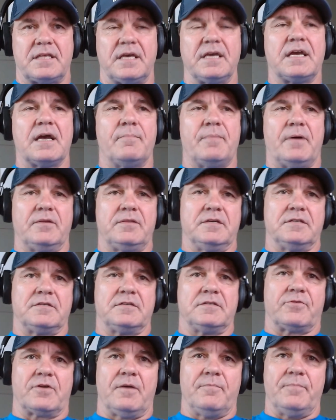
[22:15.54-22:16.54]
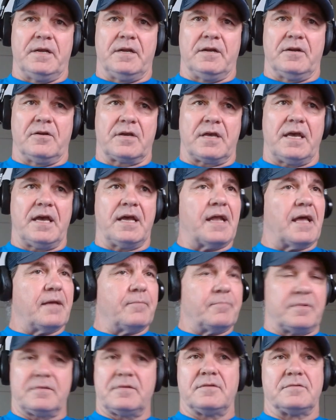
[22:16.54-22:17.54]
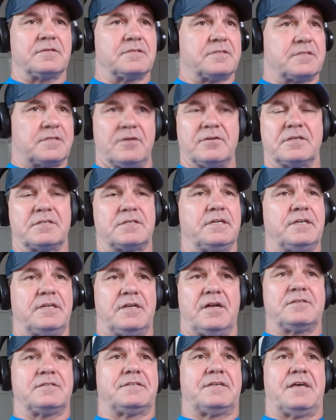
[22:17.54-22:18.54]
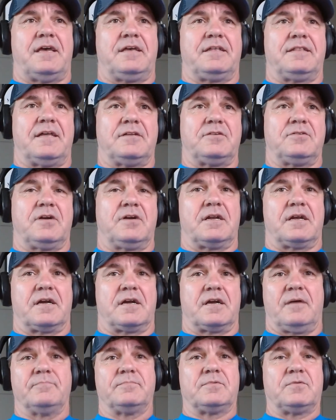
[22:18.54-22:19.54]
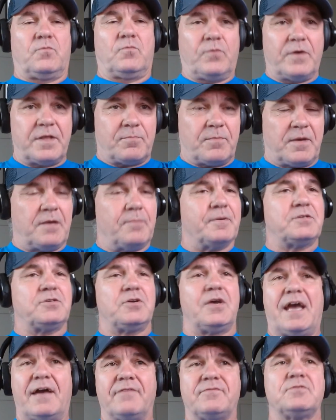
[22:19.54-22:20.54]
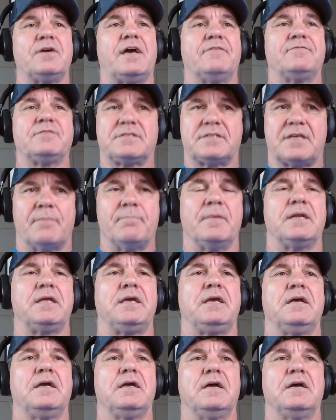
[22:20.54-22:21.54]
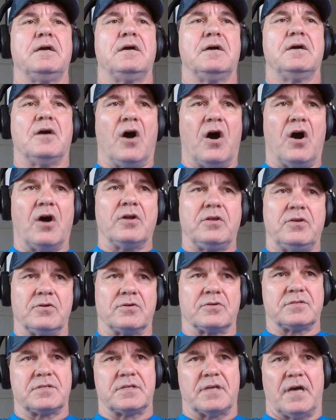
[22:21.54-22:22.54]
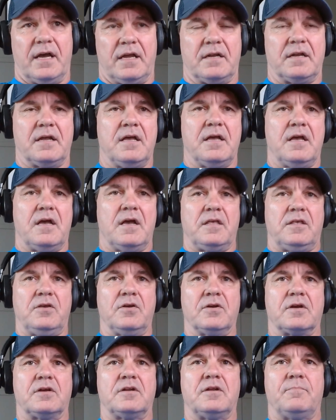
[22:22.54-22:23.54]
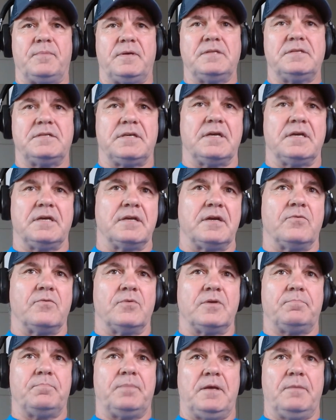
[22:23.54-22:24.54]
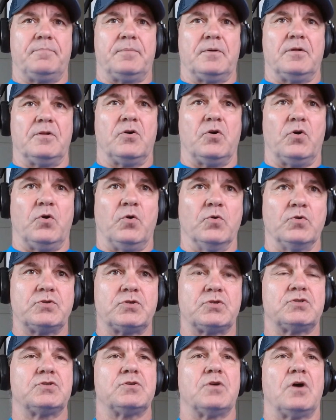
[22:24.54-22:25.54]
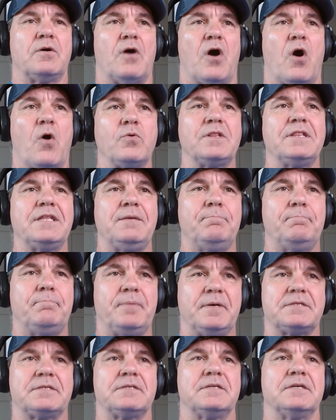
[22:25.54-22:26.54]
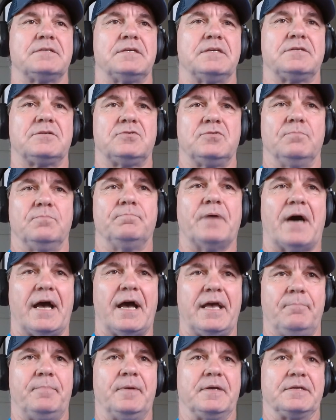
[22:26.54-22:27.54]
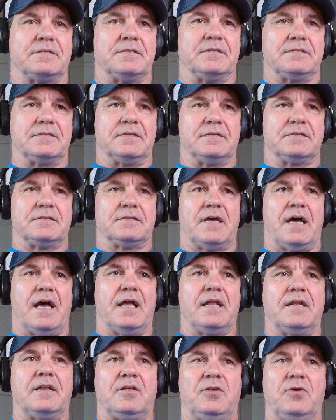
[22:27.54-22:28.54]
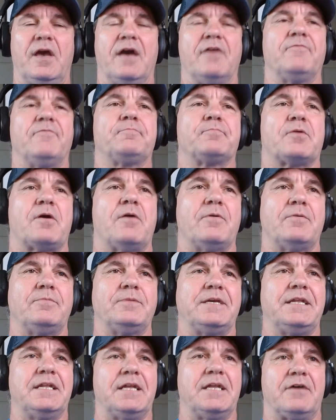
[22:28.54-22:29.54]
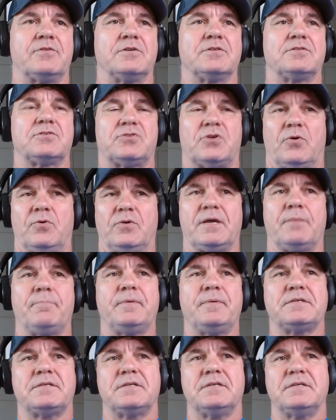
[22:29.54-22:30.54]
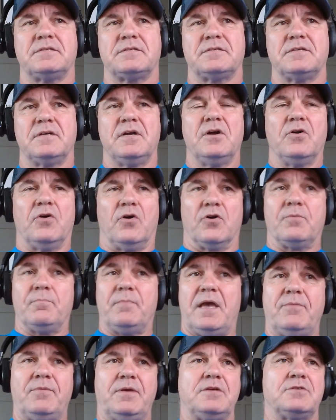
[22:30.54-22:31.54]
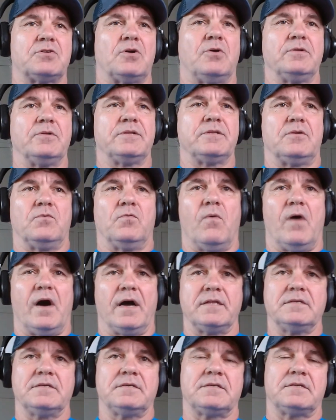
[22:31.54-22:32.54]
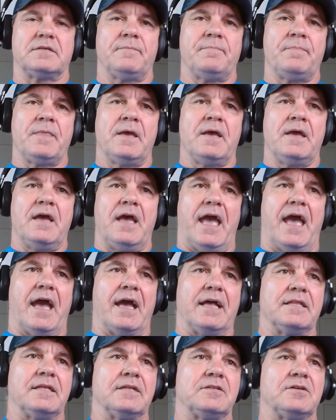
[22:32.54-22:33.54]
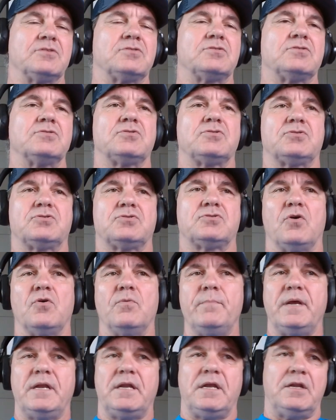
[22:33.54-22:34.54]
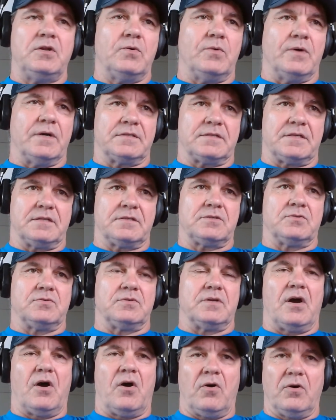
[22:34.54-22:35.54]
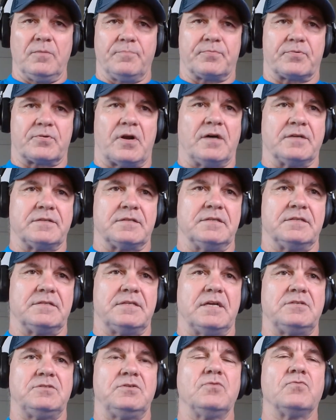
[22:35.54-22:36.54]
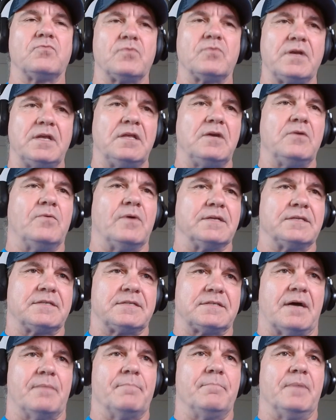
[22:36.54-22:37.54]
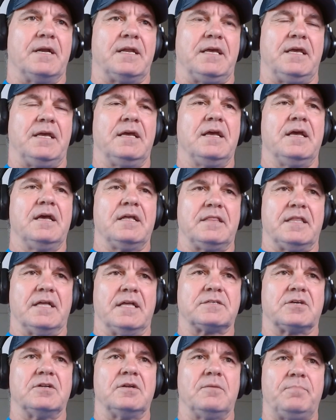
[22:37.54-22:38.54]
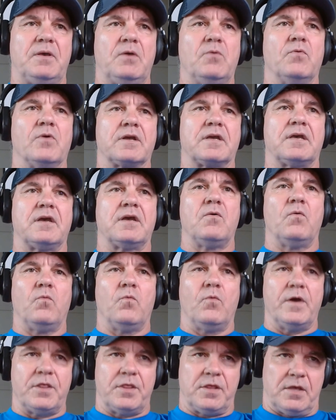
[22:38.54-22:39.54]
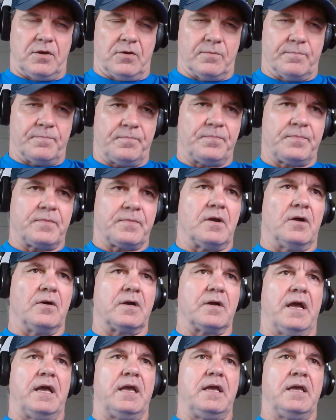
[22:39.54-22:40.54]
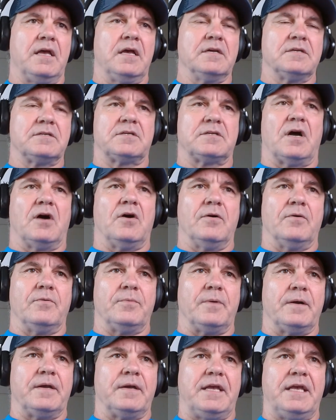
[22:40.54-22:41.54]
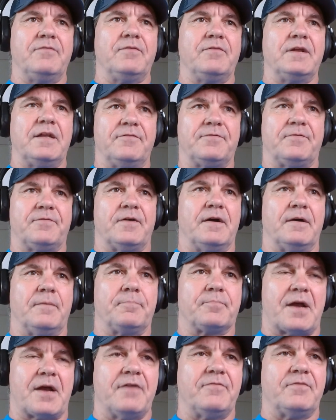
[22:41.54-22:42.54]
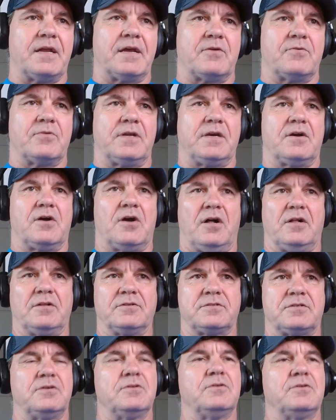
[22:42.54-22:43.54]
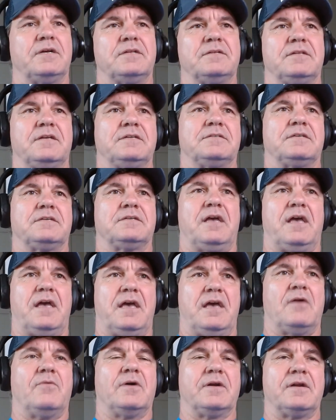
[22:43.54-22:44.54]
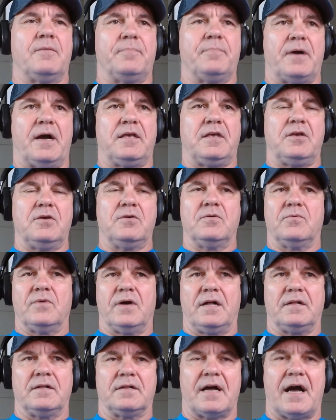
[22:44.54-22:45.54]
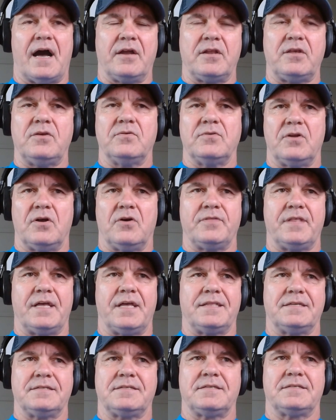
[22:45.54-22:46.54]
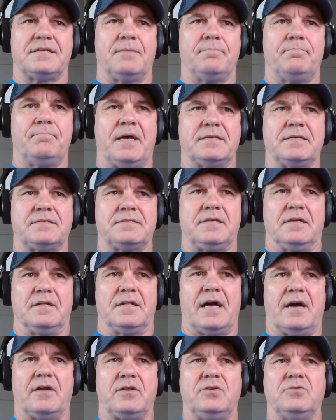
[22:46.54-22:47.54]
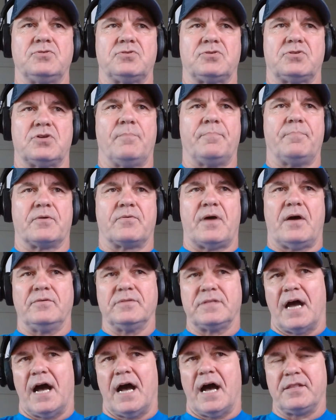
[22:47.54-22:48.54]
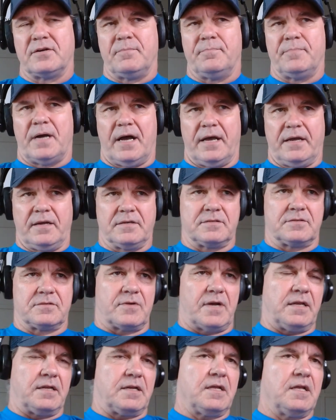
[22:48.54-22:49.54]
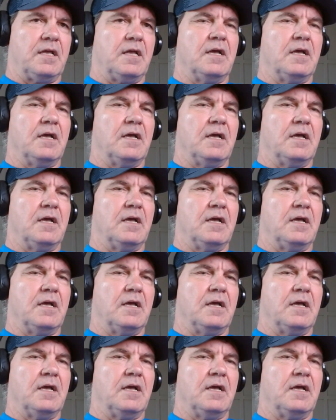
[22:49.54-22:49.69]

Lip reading: think about this for a minute, okay? And I'm seriously not saying that you got to come with me, but you have to have somebody on your side. You're going to be dealing with people whose only business is to buy businesses, and you have probably never sold a business, or maybe sold it once. And there's so many nuances to the whole process that you really want somebody that's going to be working with you, okay? So even if private equity calls you and they say, hey, I want to buy you, well, how do you know that this is the best deal? How do you shop around other buyers, right?